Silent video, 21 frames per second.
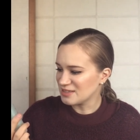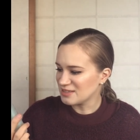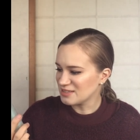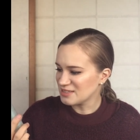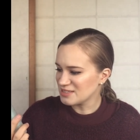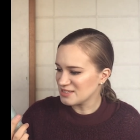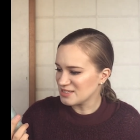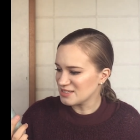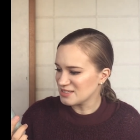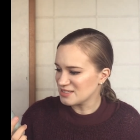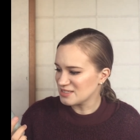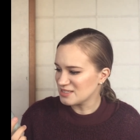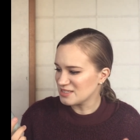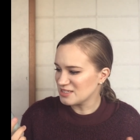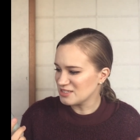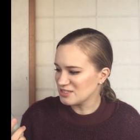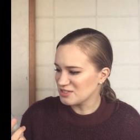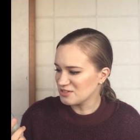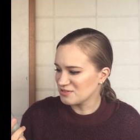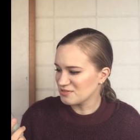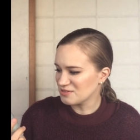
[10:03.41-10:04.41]
This is the
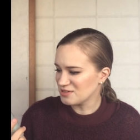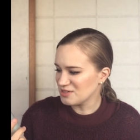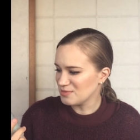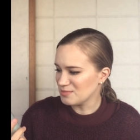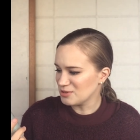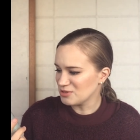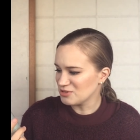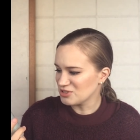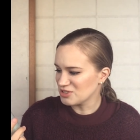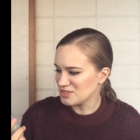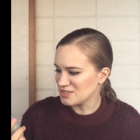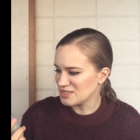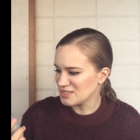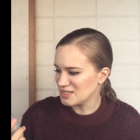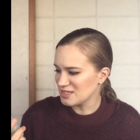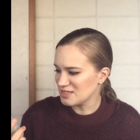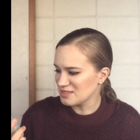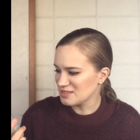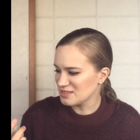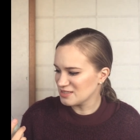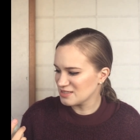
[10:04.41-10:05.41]
Degree Motion
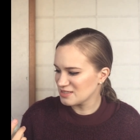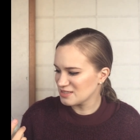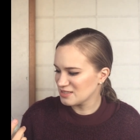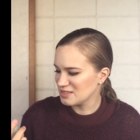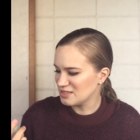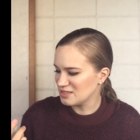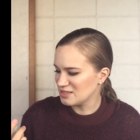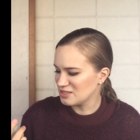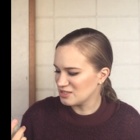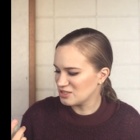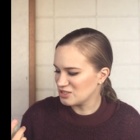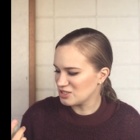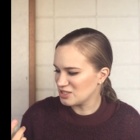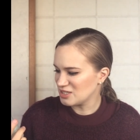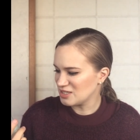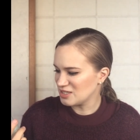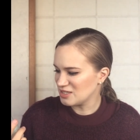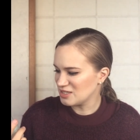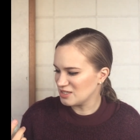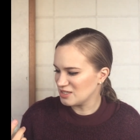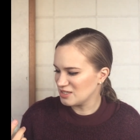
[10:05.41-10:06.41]
Sense in
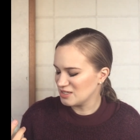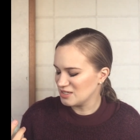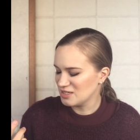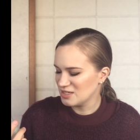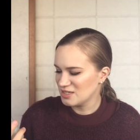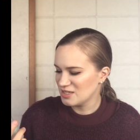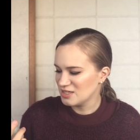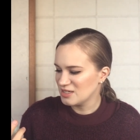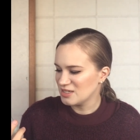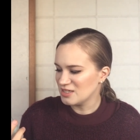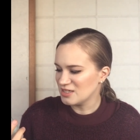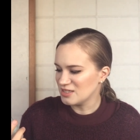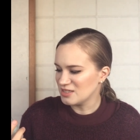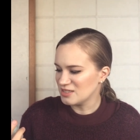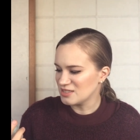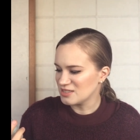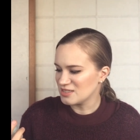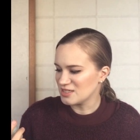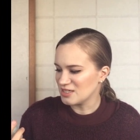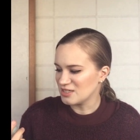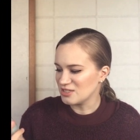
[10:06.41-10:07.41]
the
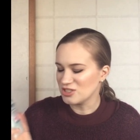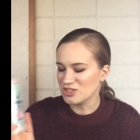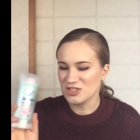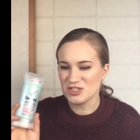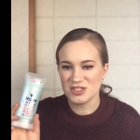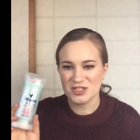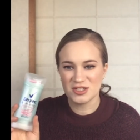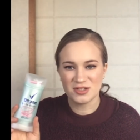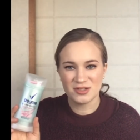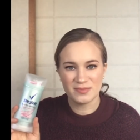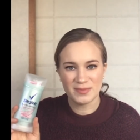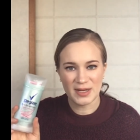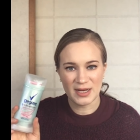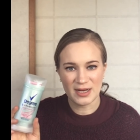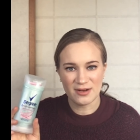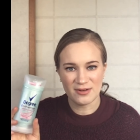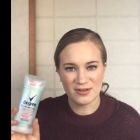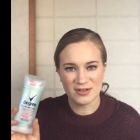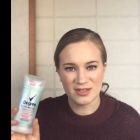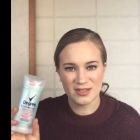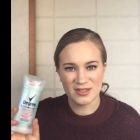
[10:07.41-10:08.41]
scent Sheer
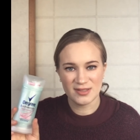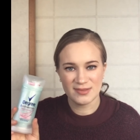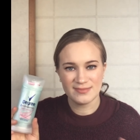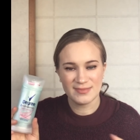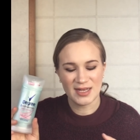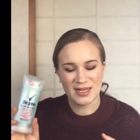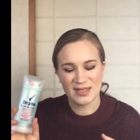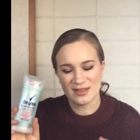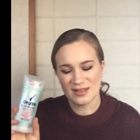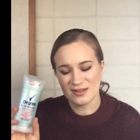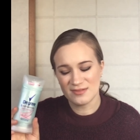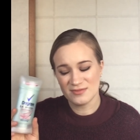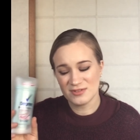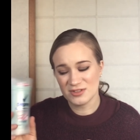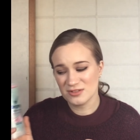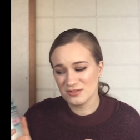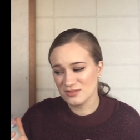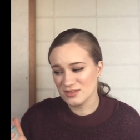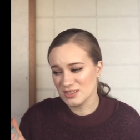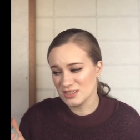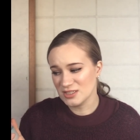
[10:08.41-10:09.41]
Powder. I love
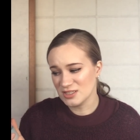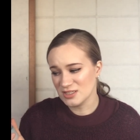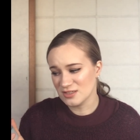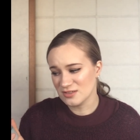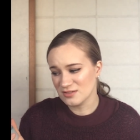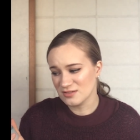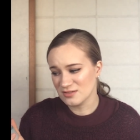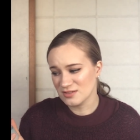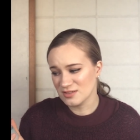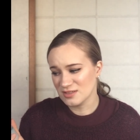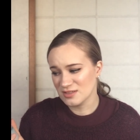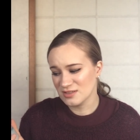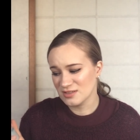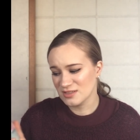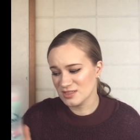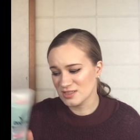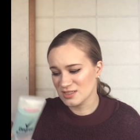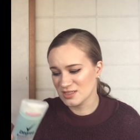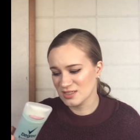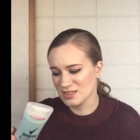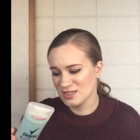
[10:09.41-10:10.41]
Degree
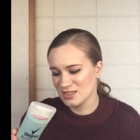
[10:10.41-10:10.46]
deodorants.